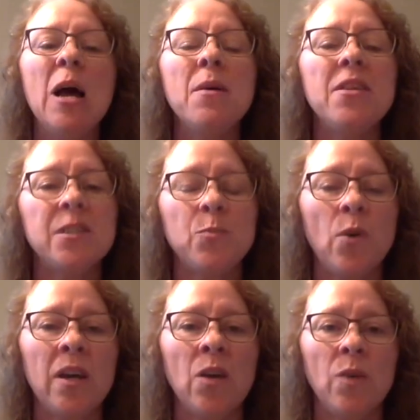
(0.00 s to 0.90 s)
But there's a
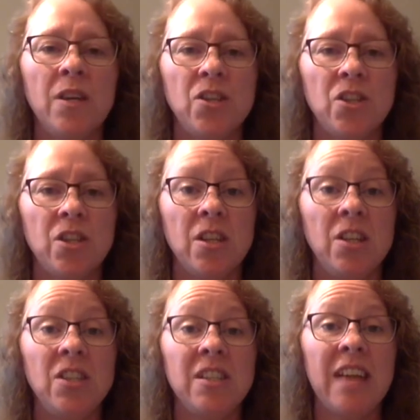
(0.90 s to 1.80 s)
point at which
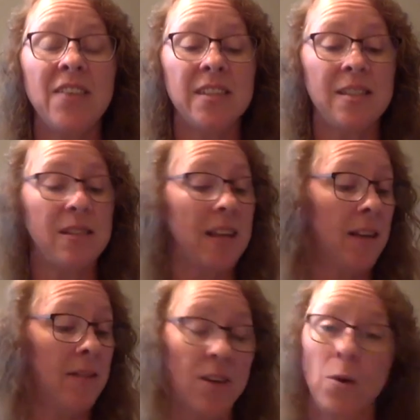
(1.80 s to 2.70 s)
you just have to
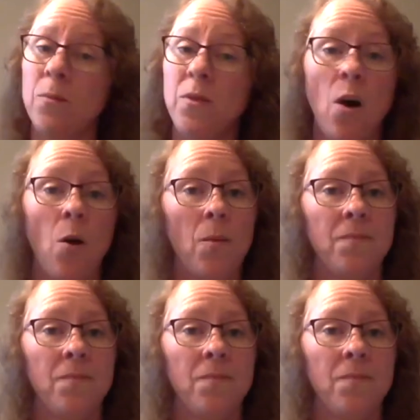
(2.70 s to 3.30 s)
say, no,